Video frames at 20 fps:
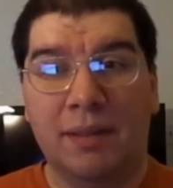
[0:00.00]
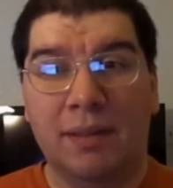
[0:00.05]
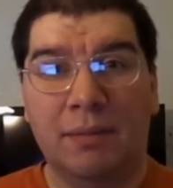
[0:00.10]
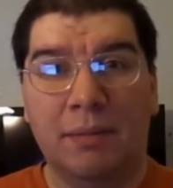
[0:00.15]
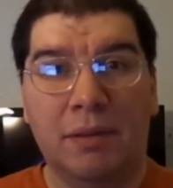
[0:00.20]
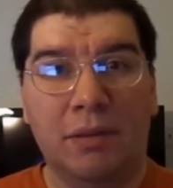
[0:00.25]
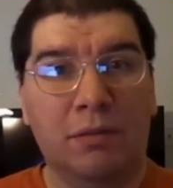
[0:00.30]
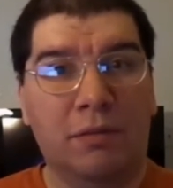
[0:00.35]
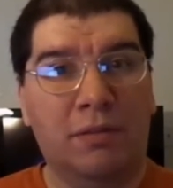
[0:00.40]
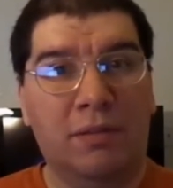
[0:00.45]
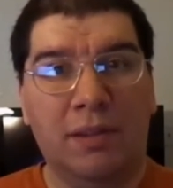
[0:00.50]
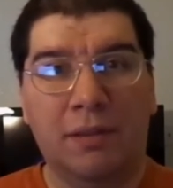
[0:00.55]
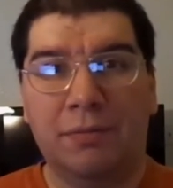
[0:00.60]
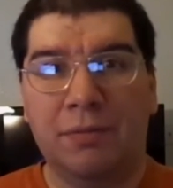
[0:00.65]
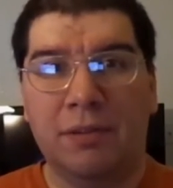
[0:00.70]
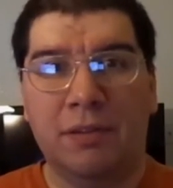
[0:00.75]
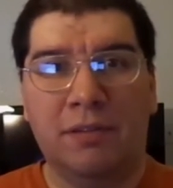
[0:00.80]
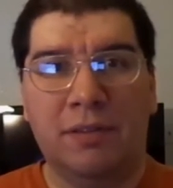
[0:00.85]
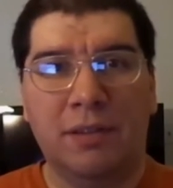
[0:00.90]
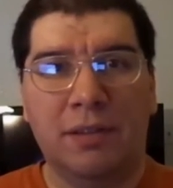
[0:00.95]
I mean, he'll
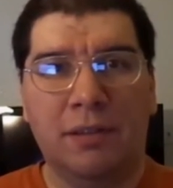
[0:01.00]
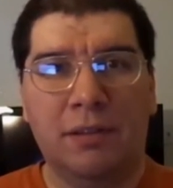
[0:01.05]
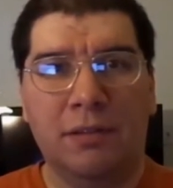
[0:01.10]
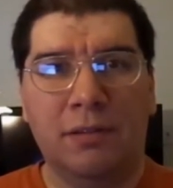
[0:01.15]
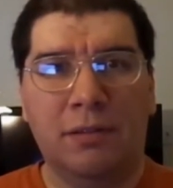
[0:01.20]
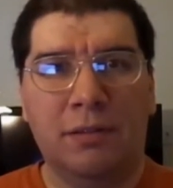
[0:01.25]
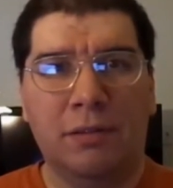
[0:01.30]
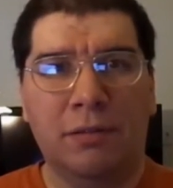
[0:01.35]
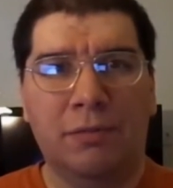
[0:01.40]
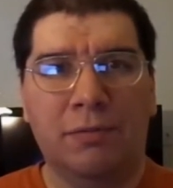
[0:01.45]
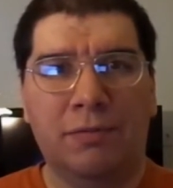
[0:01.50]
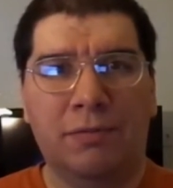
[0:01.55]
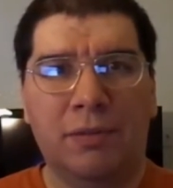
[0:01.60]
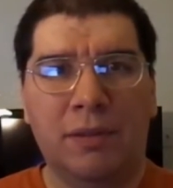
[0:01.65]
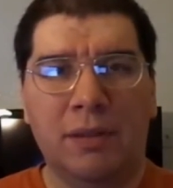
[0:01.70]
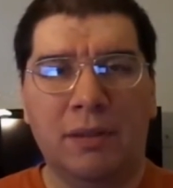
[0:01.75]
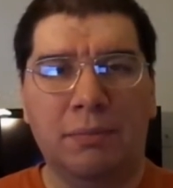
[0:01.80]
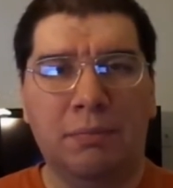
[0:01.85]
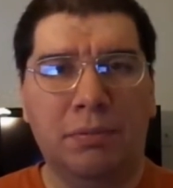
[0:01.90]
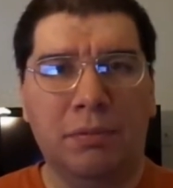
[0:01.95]
definitely tickle you your
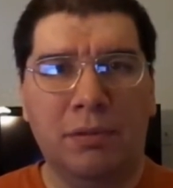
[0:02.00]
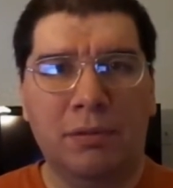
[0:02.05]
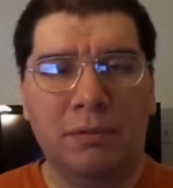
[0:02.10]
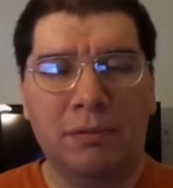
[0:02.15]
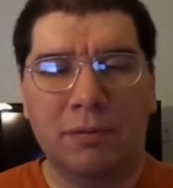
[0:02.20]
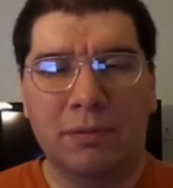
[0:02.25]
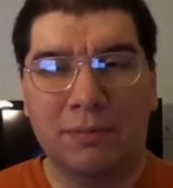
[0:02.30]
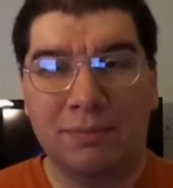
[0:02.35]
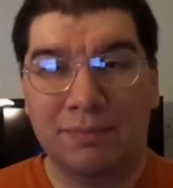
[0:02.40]
funny bone.